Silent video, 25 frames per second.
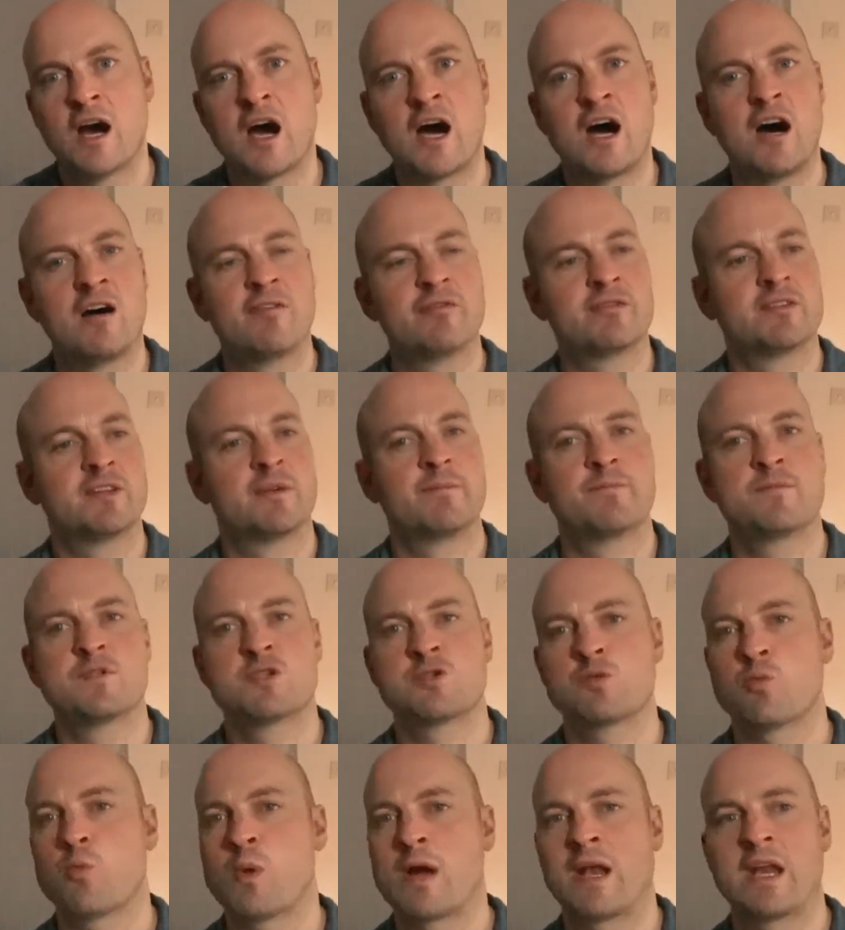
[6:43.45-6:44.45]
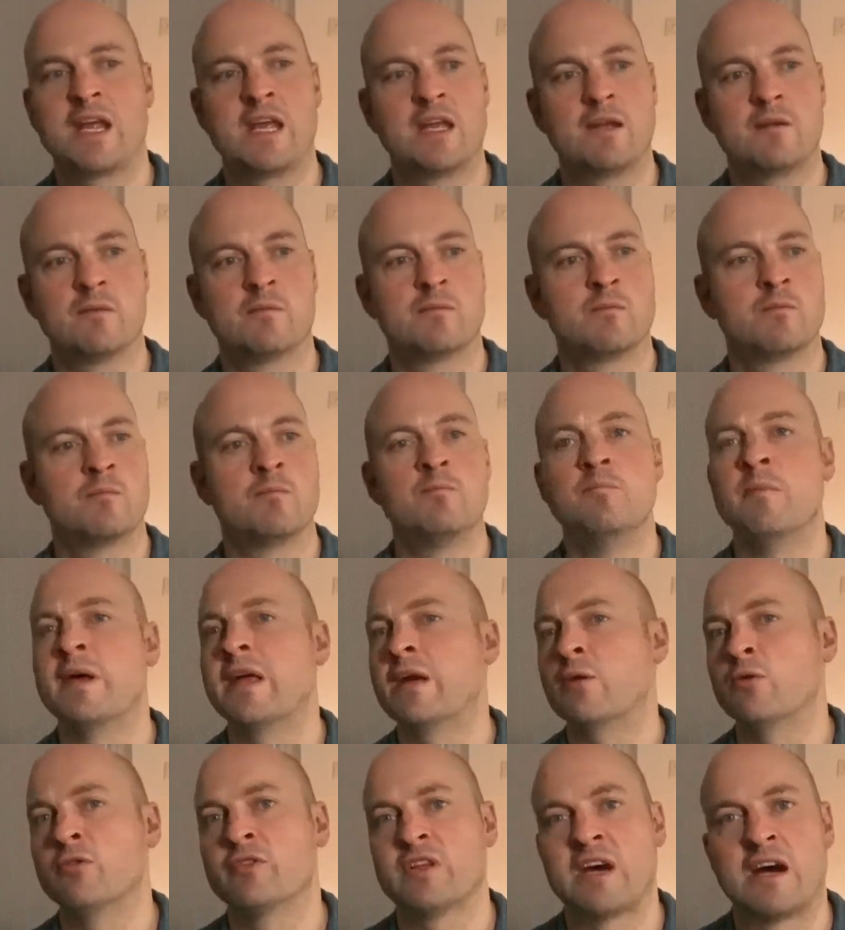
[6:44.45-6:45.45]
After 20
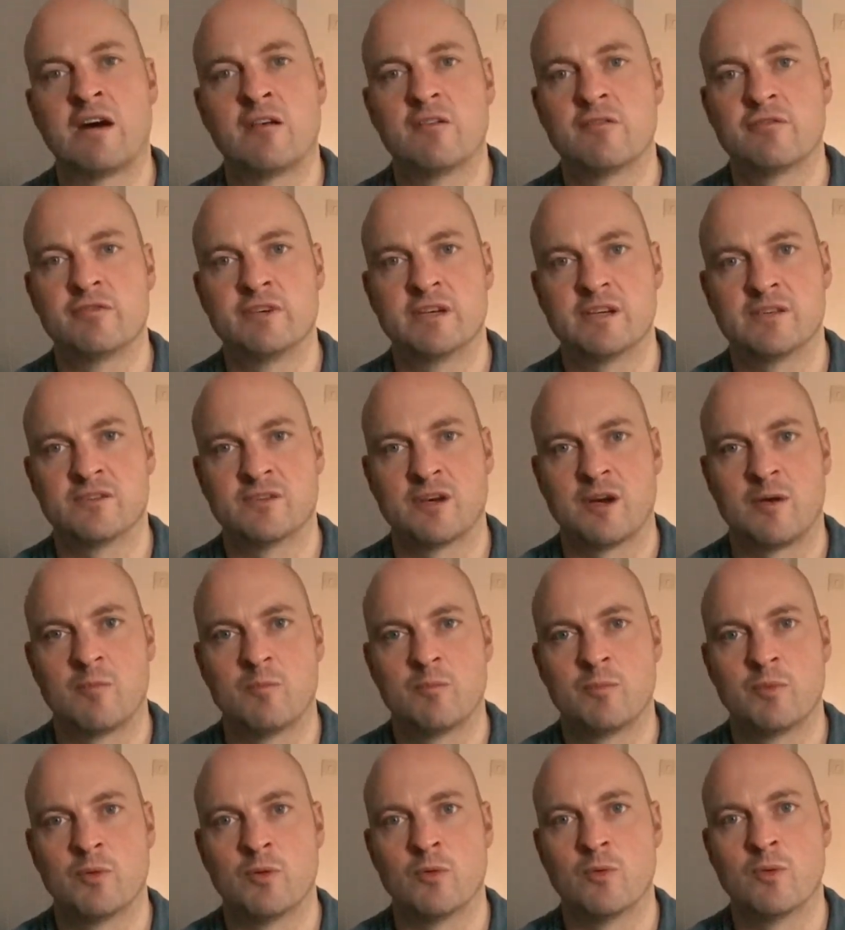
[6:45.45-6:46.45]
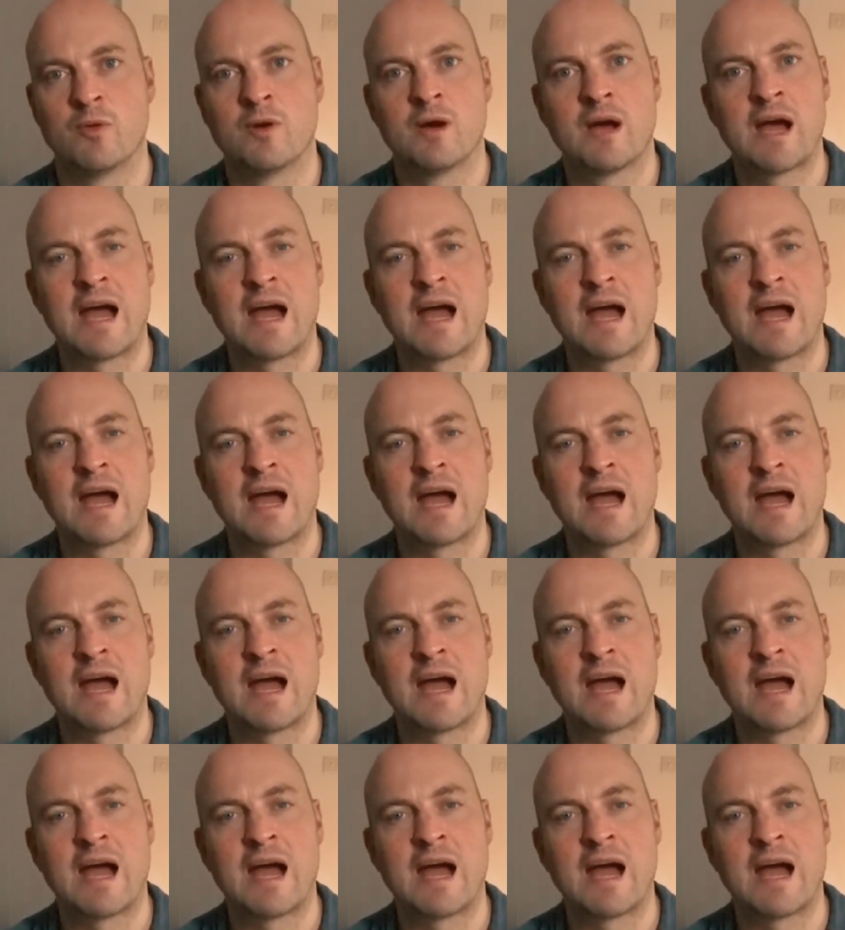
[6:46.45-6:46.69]
meals out, for example,